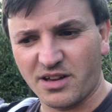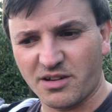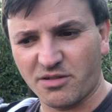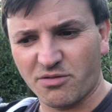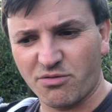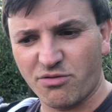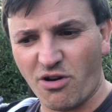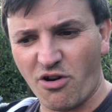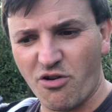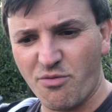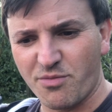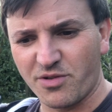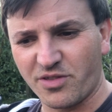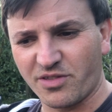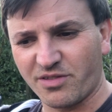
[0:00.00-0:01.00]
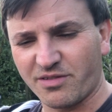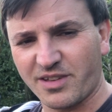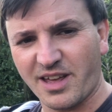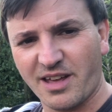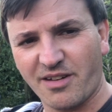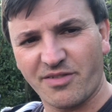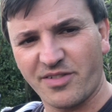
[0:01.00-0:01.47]
Chrome and
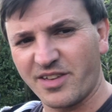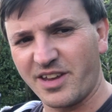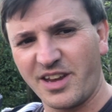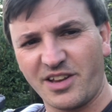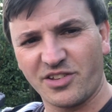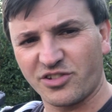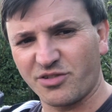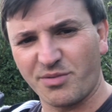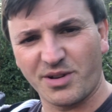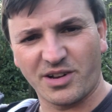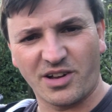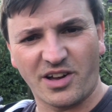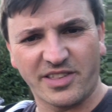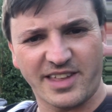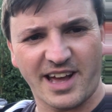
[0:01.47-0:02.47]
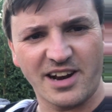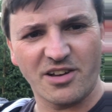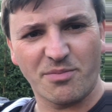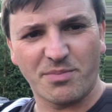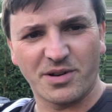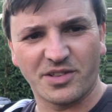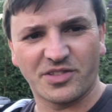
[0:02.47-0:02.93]
Caffeine, something like that,
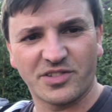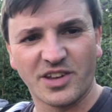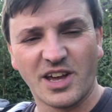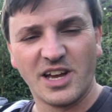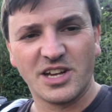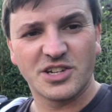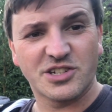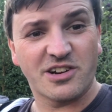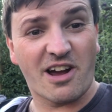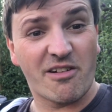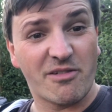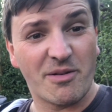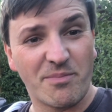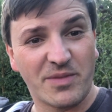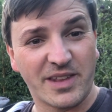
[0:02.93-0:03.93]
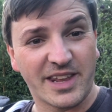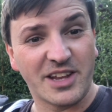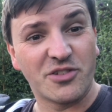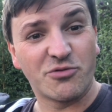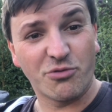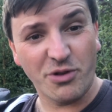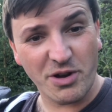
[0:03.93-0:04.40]
up at Chatterimpton in
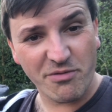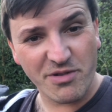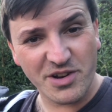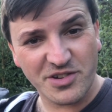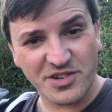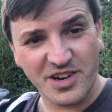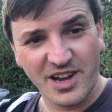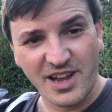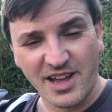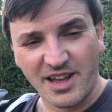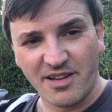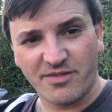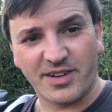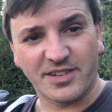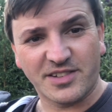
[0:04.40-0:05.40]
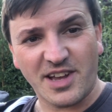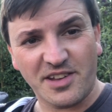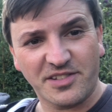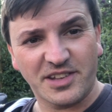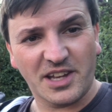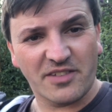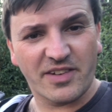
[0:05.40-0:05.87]
Droitwich.
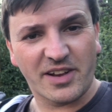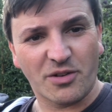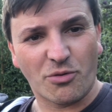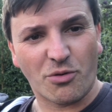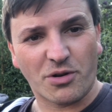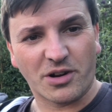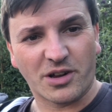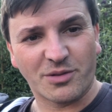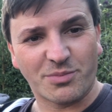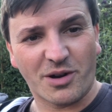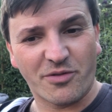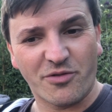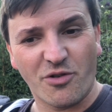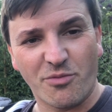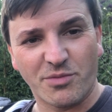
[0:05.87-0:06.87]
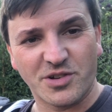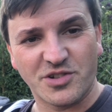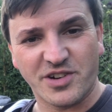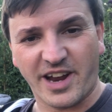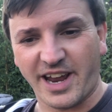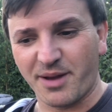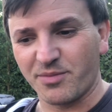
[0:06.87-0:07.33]
Fantastic event organised by Footman
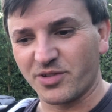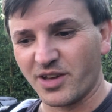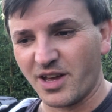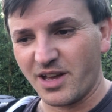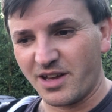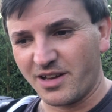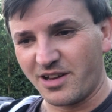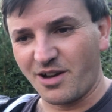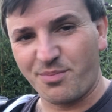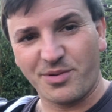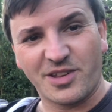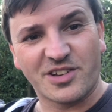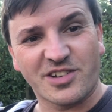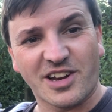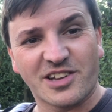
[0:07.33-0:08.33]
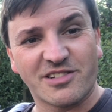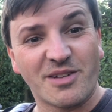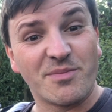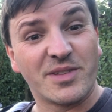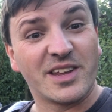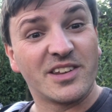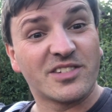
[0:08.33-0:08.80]
James up at the
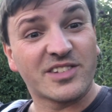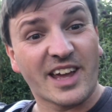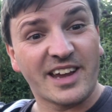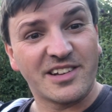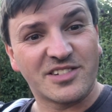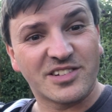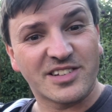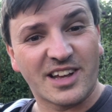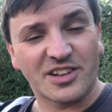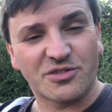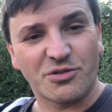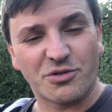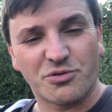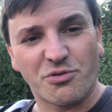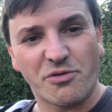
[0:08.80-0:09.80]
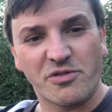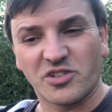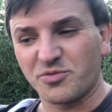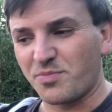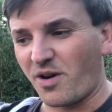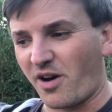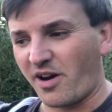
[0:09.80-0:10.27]
Chatterimpton estate just outside Droitwich
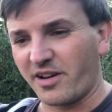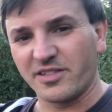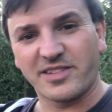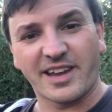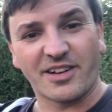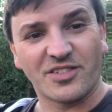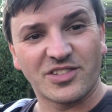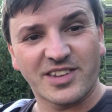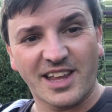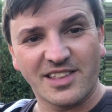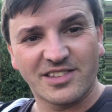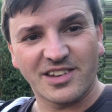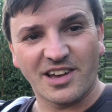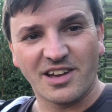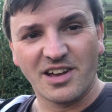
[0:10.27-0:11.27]
Spa town centre.